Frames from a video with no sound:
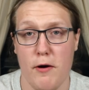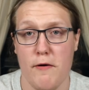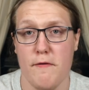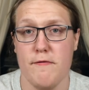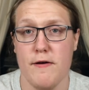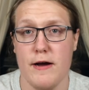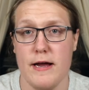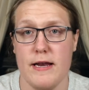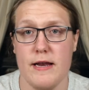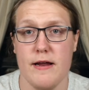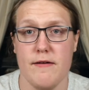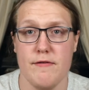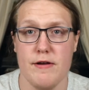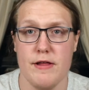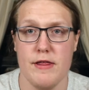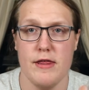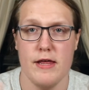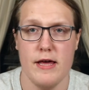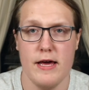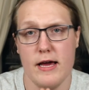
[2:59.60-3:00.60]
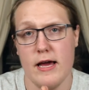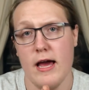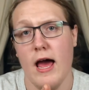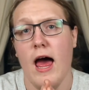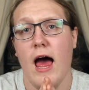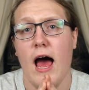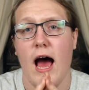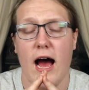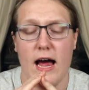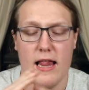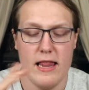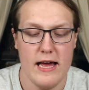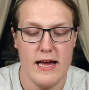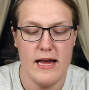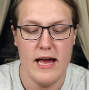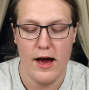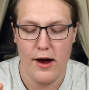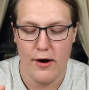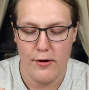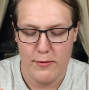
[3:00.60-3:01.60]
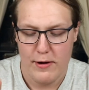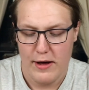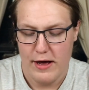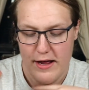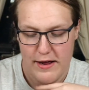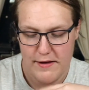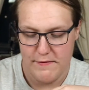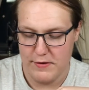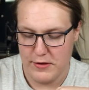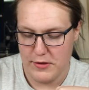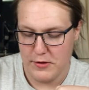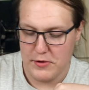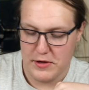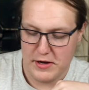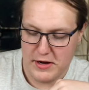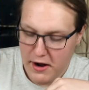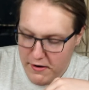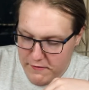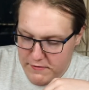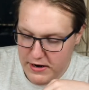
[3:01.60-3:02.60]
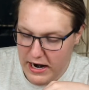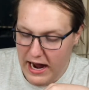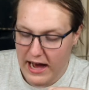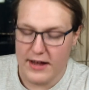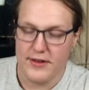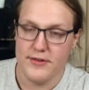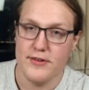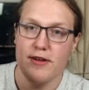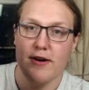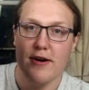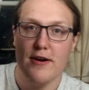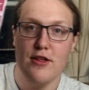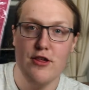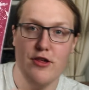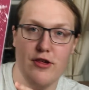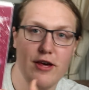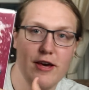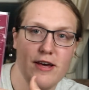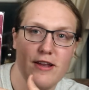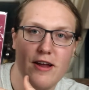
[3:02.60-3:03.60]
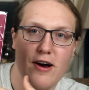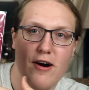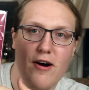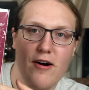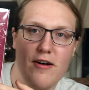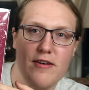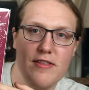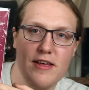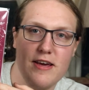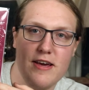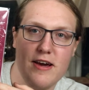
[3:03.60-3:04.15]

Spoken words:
fight and everything. I like how even though the cover has gin on the